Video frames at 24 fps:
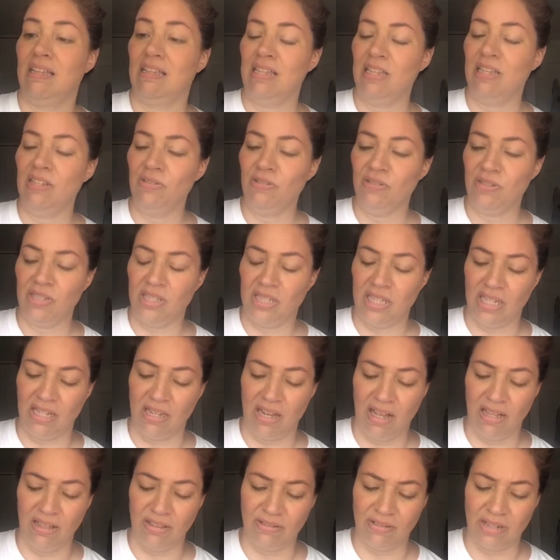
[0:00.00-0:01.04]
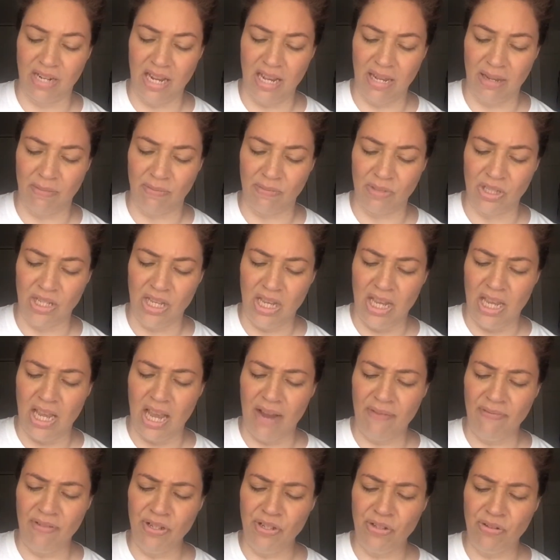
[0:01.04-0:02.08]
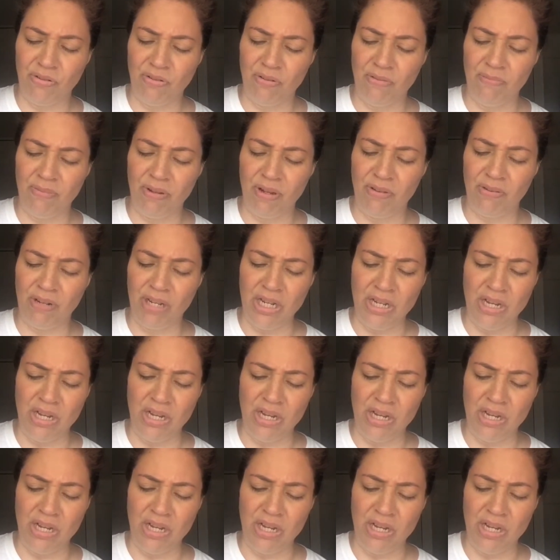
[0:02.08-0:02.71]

Interesting color names. Every true beauty